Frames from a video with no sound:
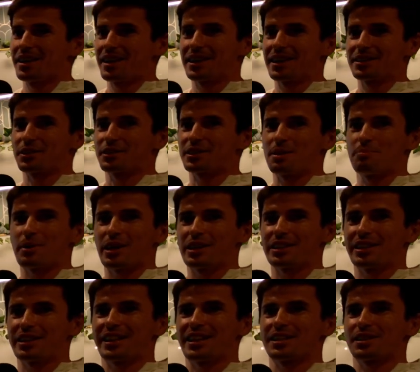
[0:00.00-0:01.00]
cannot
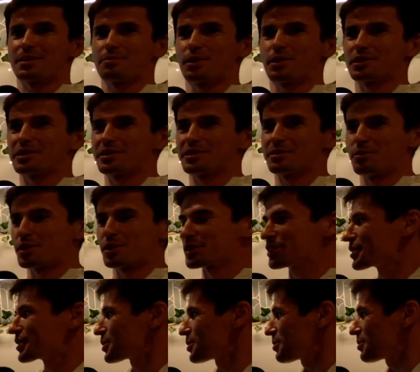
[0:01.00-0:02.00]
compile against modern
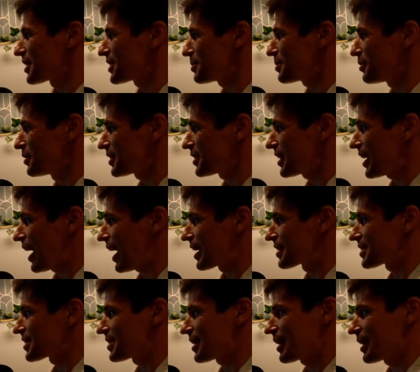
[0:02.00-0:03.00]
Ruby anymore,
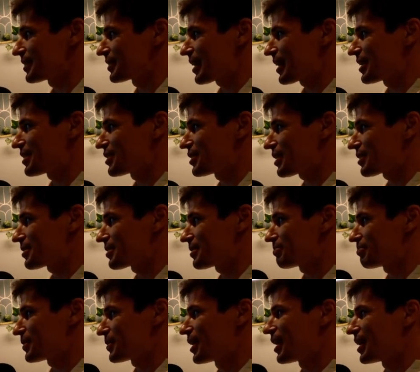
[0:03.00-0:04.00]
and the second is
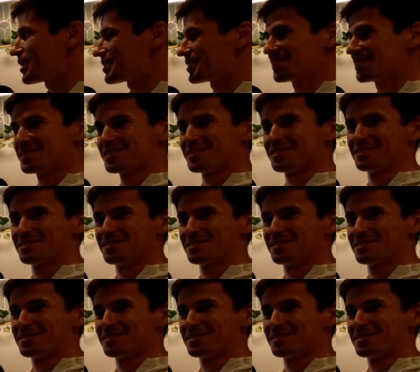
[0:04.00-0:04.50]
just gone.